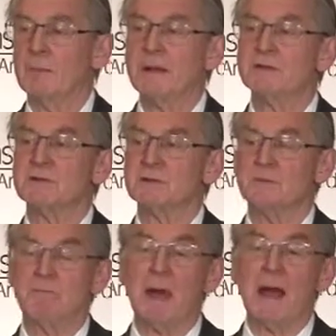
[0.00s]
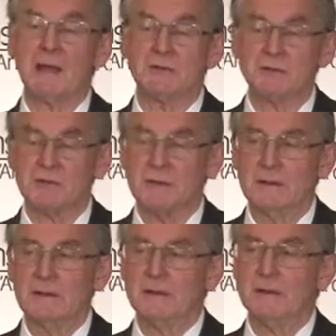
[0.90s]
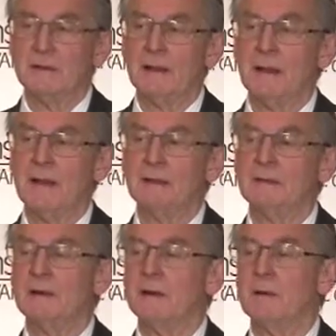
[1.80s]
basis of bias and